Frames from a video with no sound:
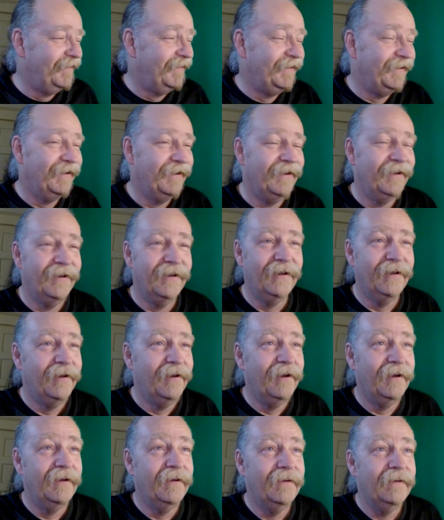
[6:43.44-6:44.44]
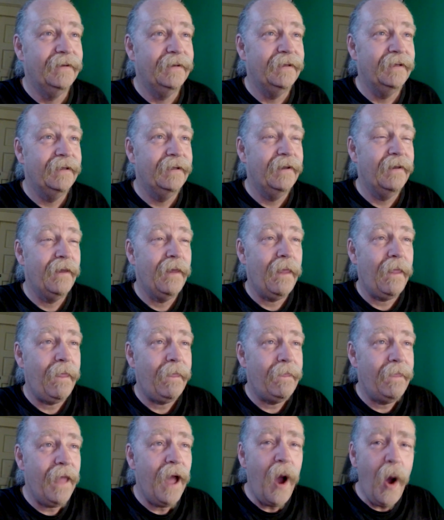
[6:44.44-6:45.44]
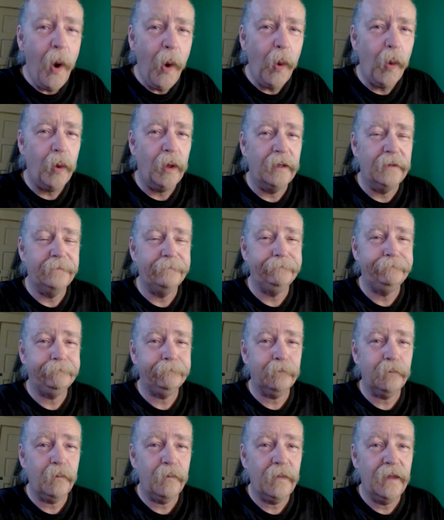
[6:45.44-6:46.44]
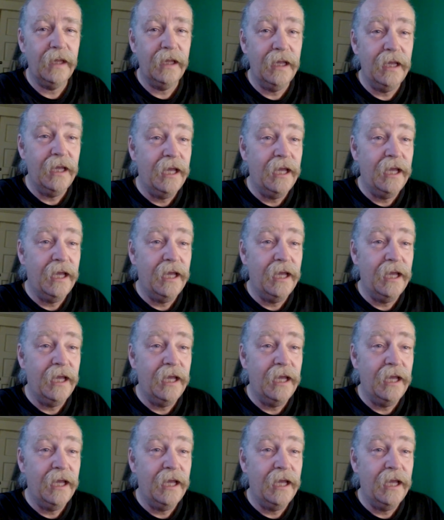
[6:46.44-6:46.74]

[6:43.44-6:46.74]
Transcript: getting to the truth. Okay, no. This video he...